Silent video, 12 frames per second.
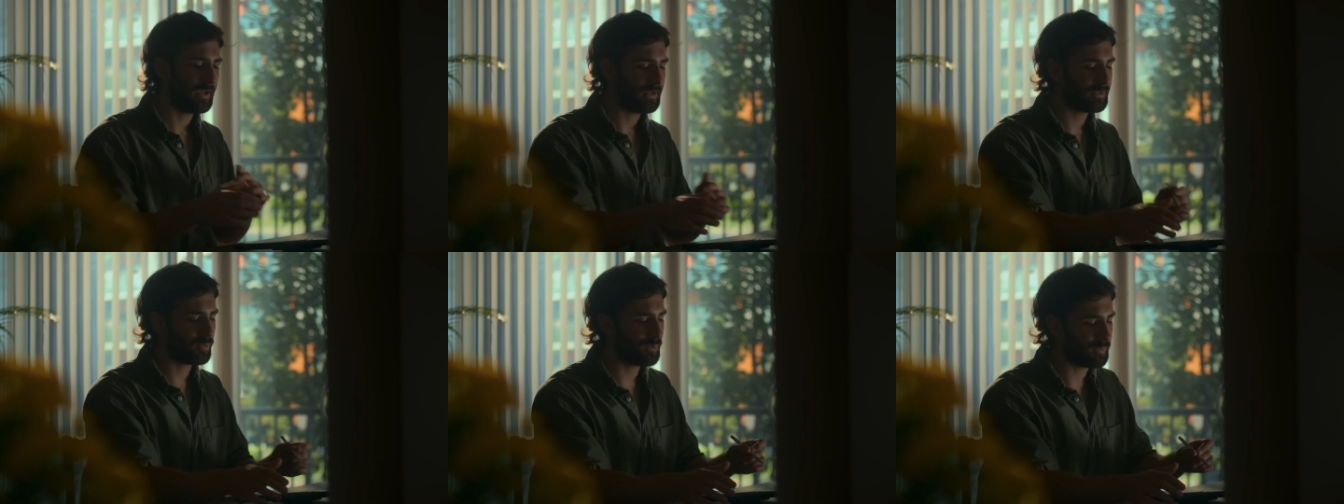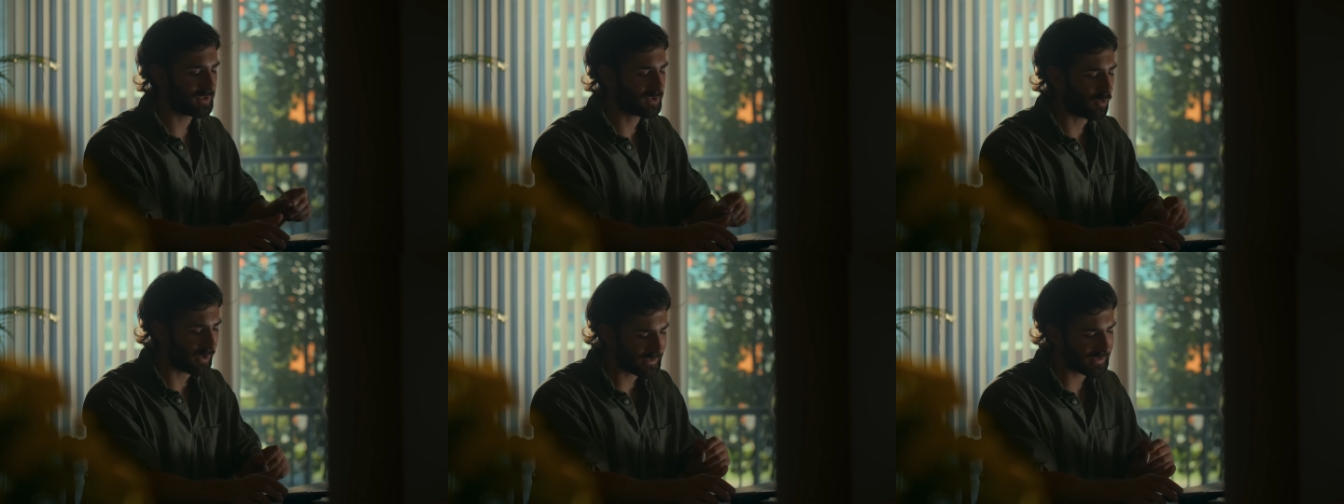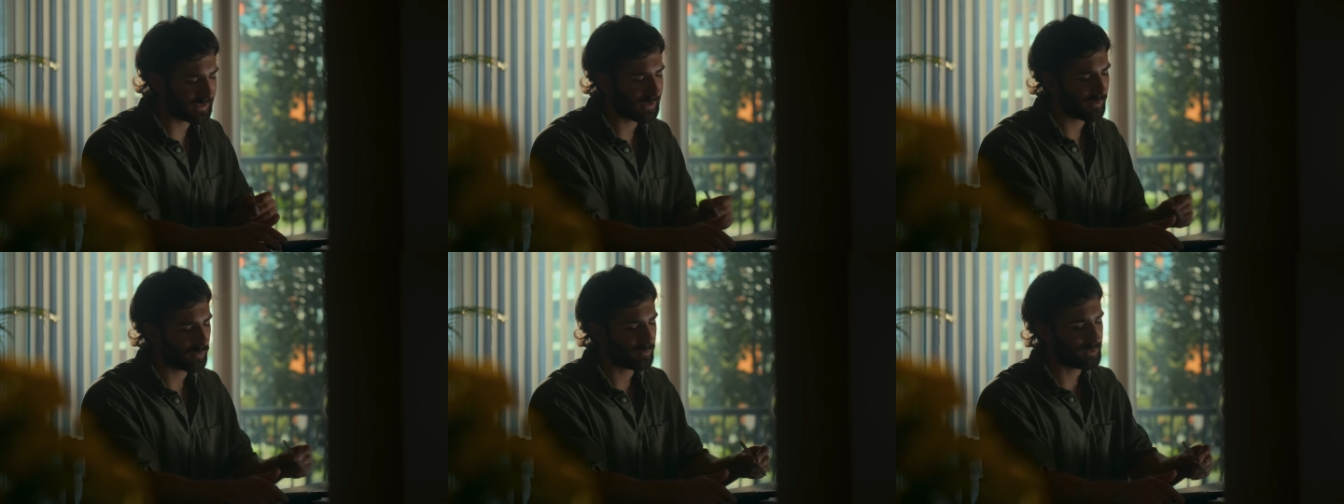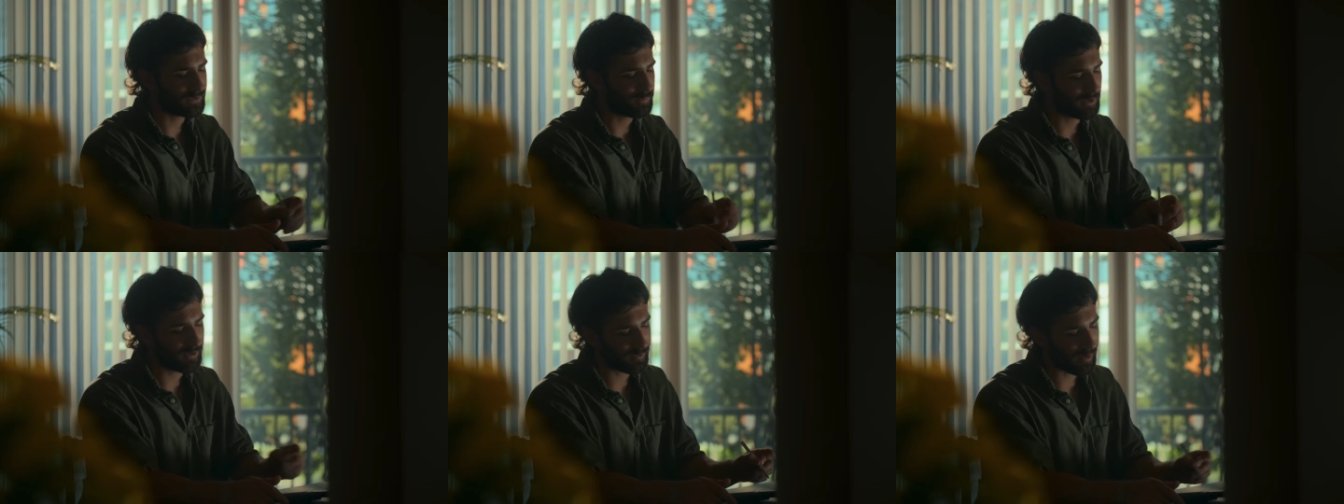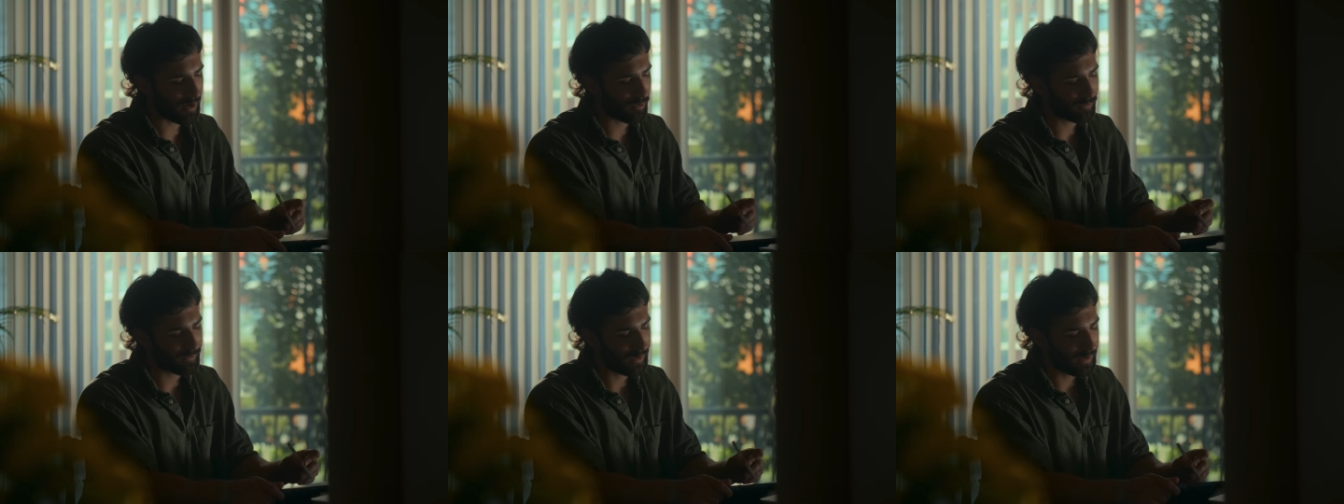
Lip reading: it would be sourcey, would be spilling around.